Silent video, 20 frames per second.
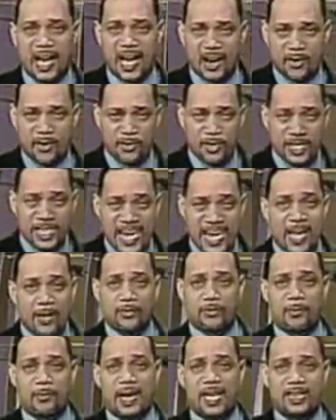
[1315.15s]
I
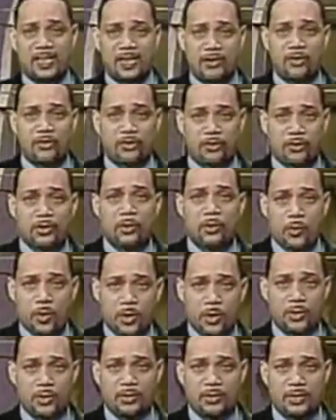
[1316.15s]
renounce my allegiance to the
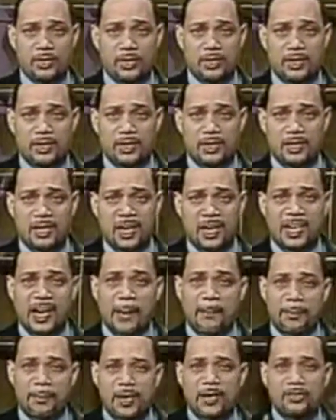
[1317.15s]
world, and
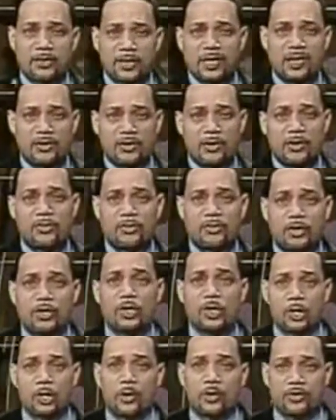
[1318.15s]
I pledge allegiance to
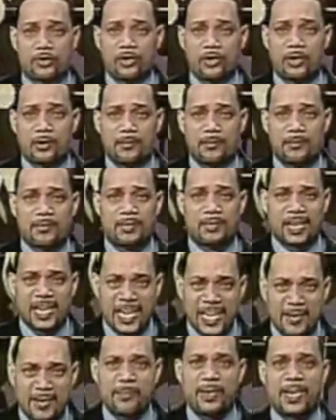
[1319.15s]
your Lordship.
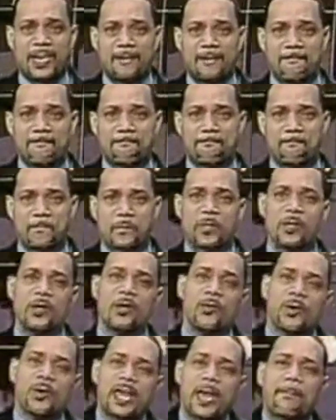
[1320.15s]
Amen.
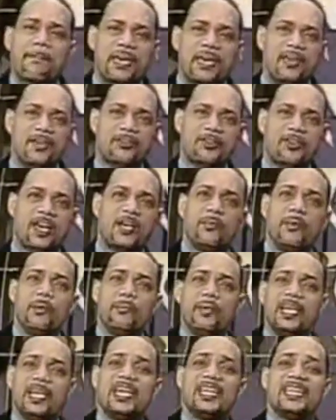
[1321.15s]
With that being said, we
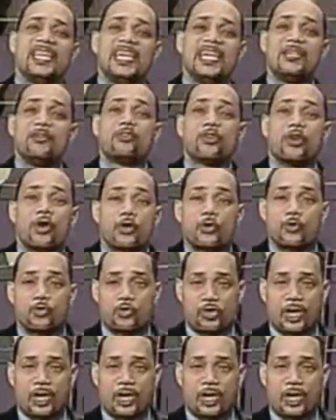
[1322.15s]
begin the internal